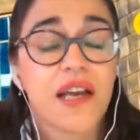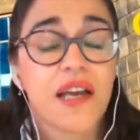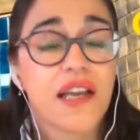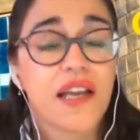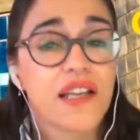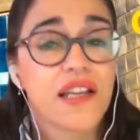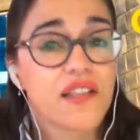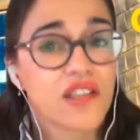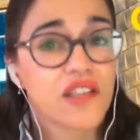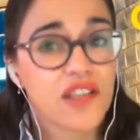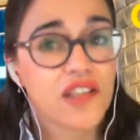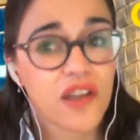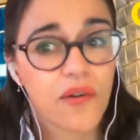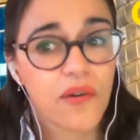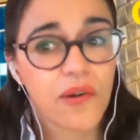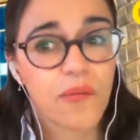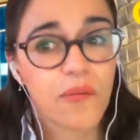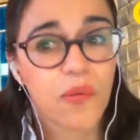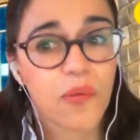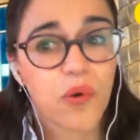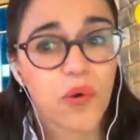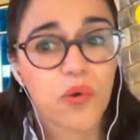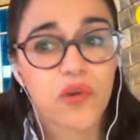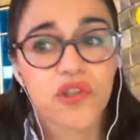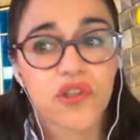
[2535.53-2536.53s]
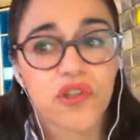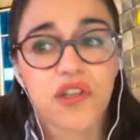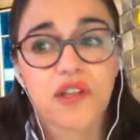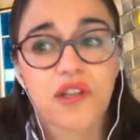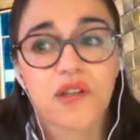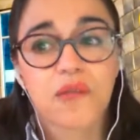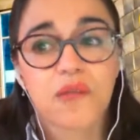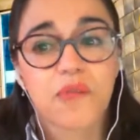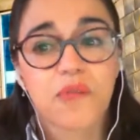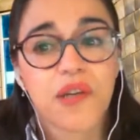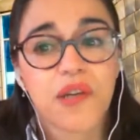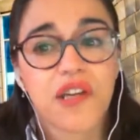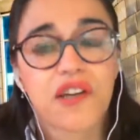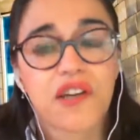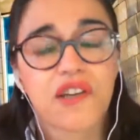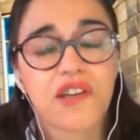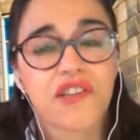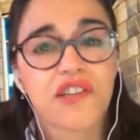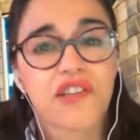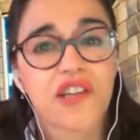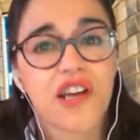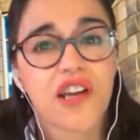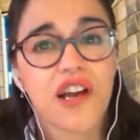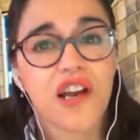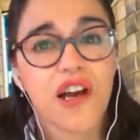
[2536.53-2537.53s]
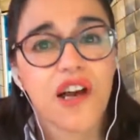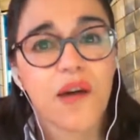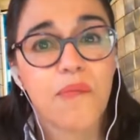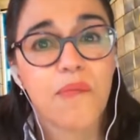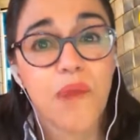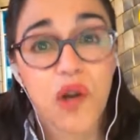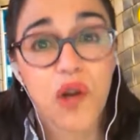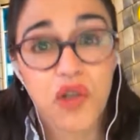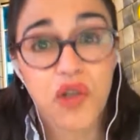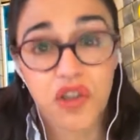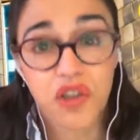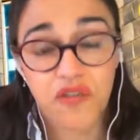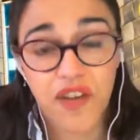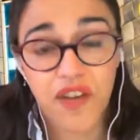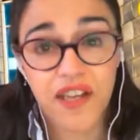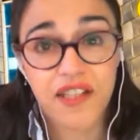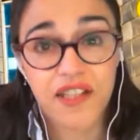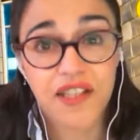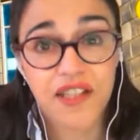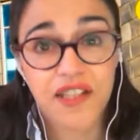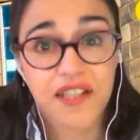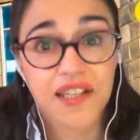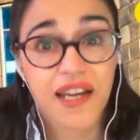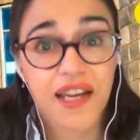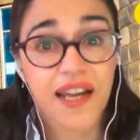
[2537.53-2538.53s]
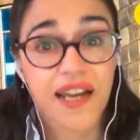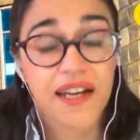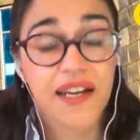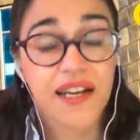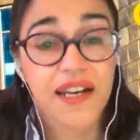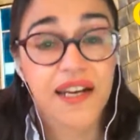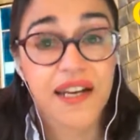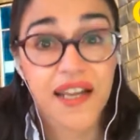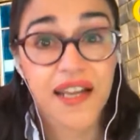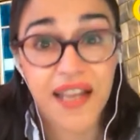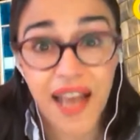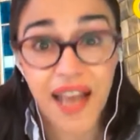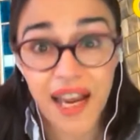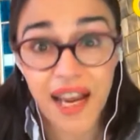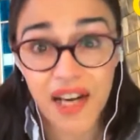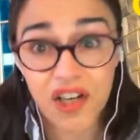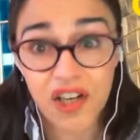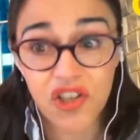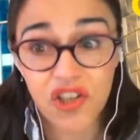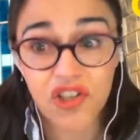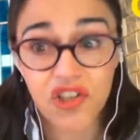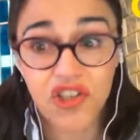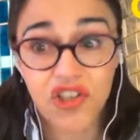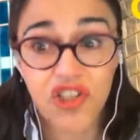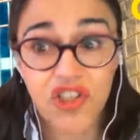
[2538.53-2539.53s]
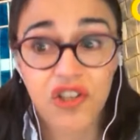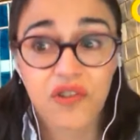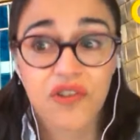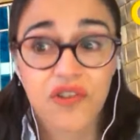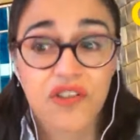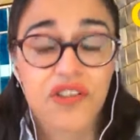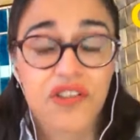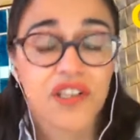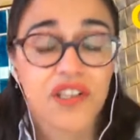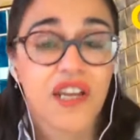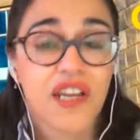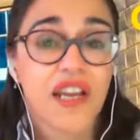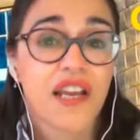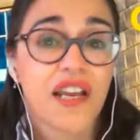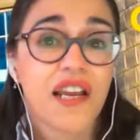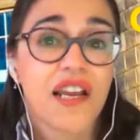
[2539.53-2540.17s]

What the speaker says: It's so important because a motivated and an engaged student